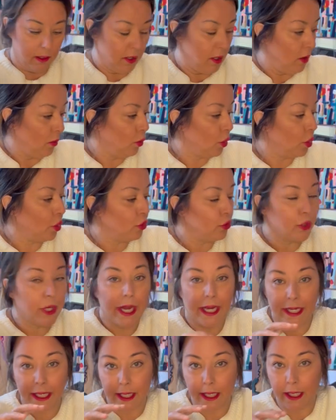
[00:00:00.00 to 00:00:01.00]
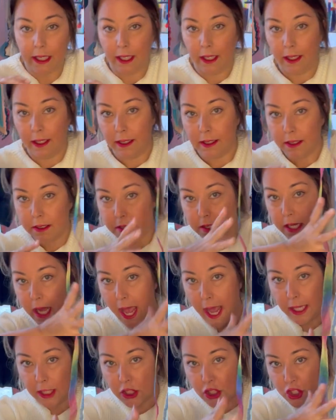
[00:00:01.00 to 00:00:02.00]
We're creating
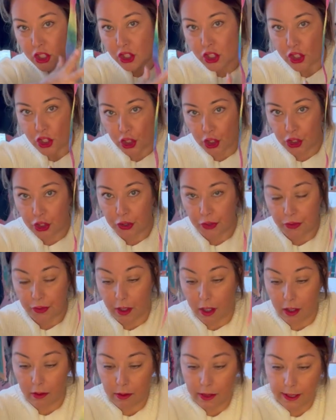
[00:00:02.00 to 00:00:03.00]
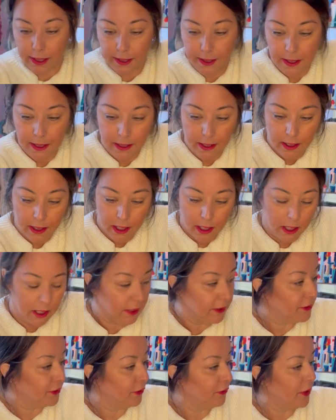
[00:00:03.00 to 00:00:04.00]
texture, all right?
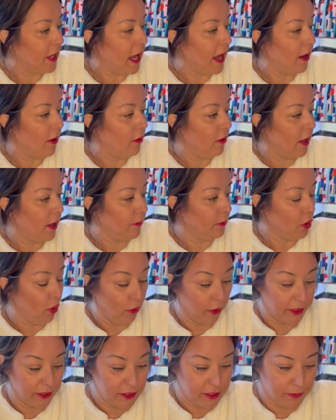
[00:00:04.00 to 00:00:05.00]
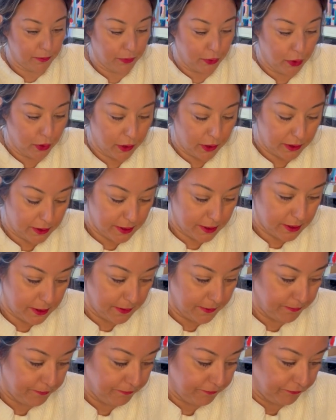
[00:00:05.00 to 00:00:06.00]
So now I'm going to put
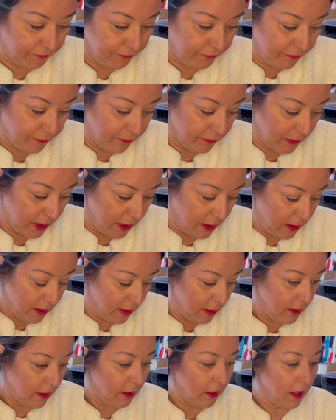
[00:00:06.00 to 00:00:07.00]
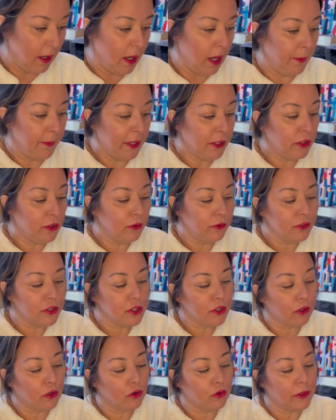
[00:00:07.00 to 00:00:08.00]
and use
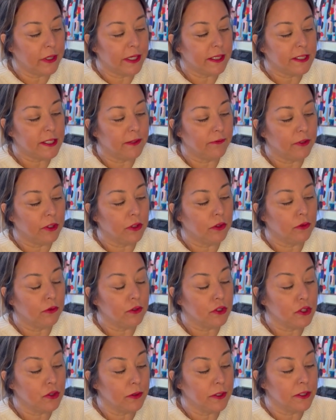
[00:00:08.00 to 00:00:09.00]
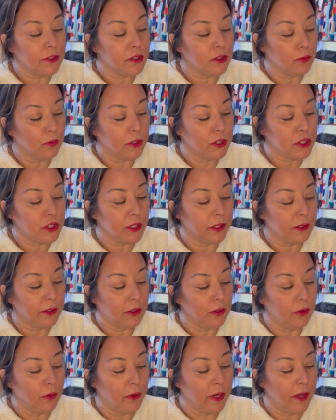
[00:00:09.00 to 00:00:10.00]
your creativity, use your intuition.
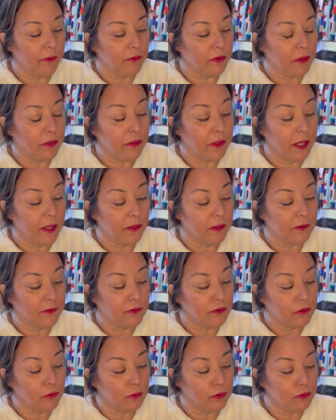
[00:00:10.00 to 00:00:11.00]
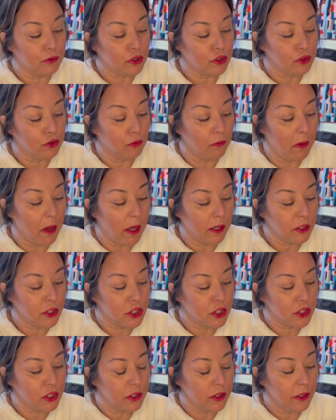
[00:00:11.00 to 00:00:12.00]
You don't have to think this through too
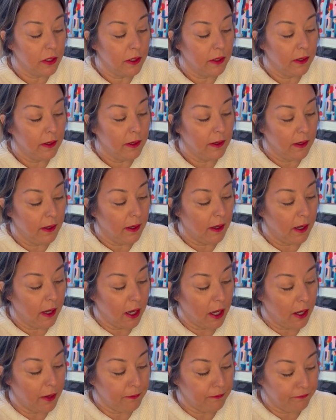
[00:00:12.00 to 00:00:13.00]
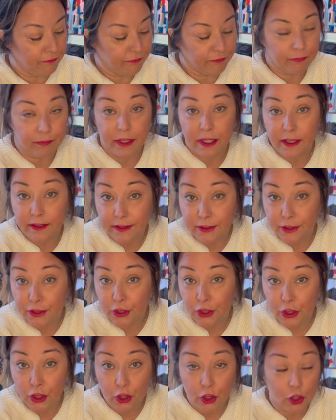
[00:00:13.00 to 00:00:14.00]
much because it's
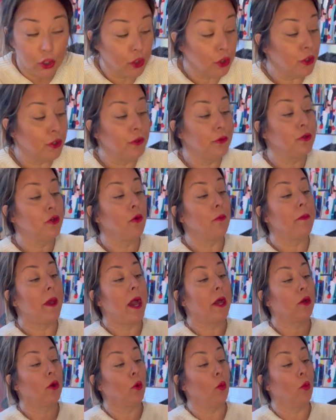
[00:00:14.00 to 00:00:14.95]
going to look good no matter